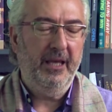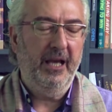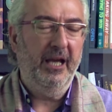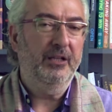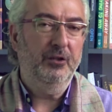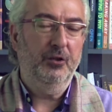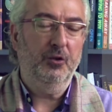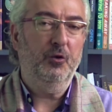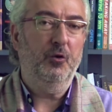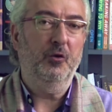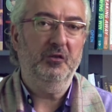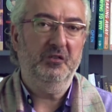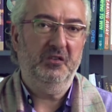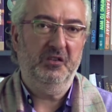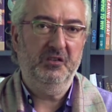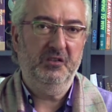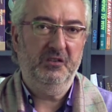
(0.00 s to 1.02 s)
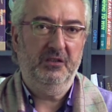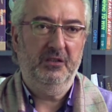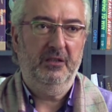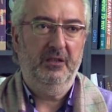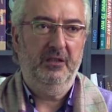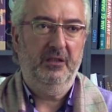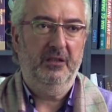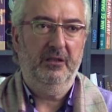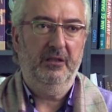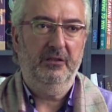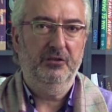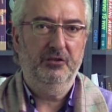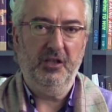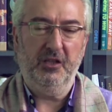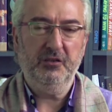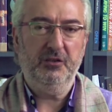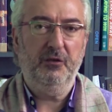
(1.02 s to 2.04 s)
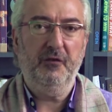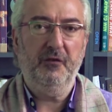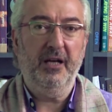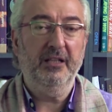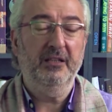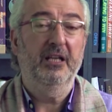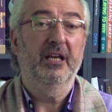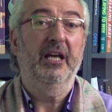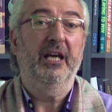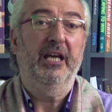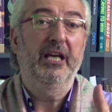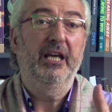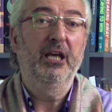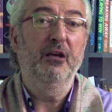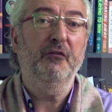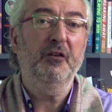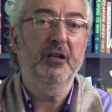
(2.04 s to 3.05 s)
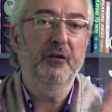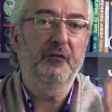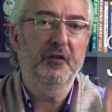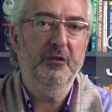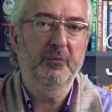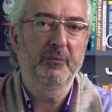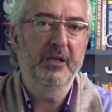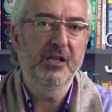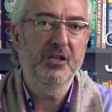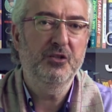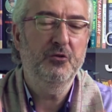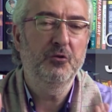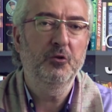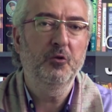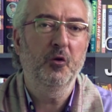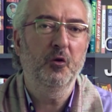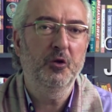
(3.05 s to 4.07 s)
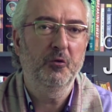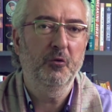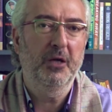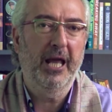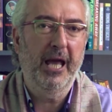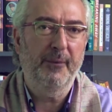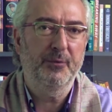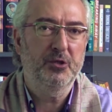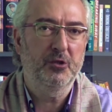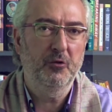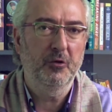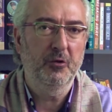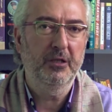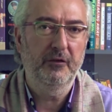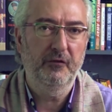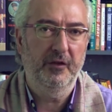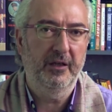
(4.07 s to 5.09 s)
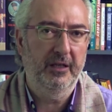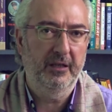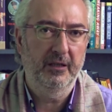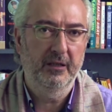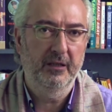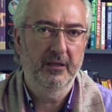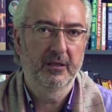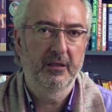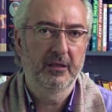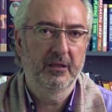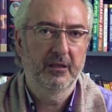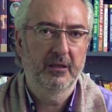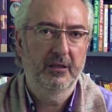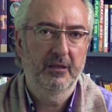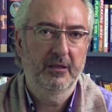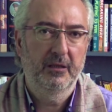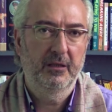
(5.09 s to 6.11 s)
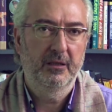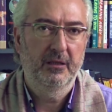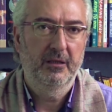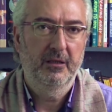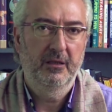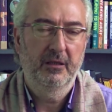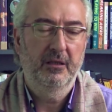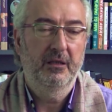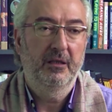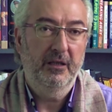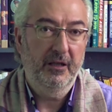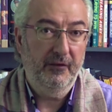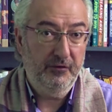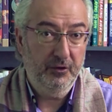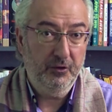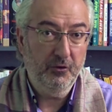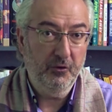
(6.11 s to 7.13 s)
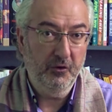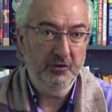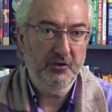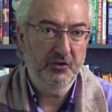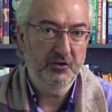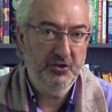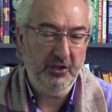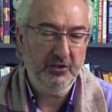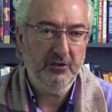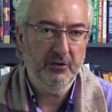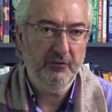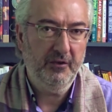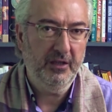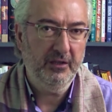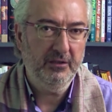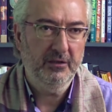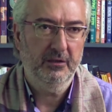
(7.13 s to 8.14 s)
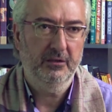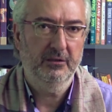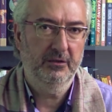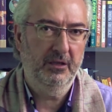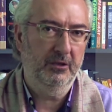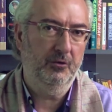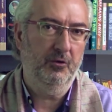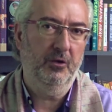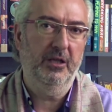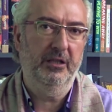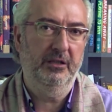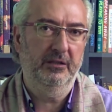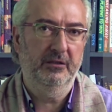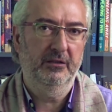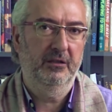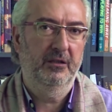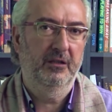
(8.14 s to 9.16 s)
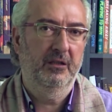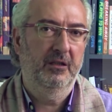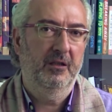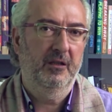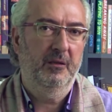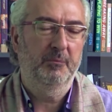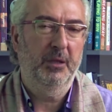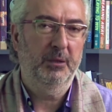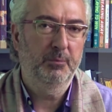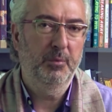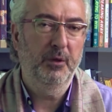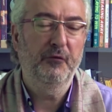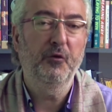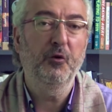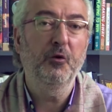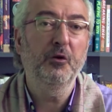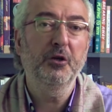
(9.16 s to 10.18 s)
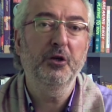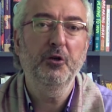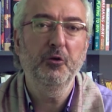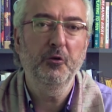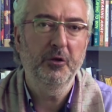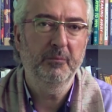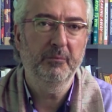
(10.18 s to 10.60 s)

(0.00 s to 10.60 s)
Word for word: and the cause is justified, even if it means you know you will absolutely fail. If the cause is justified, then go ahead. But before you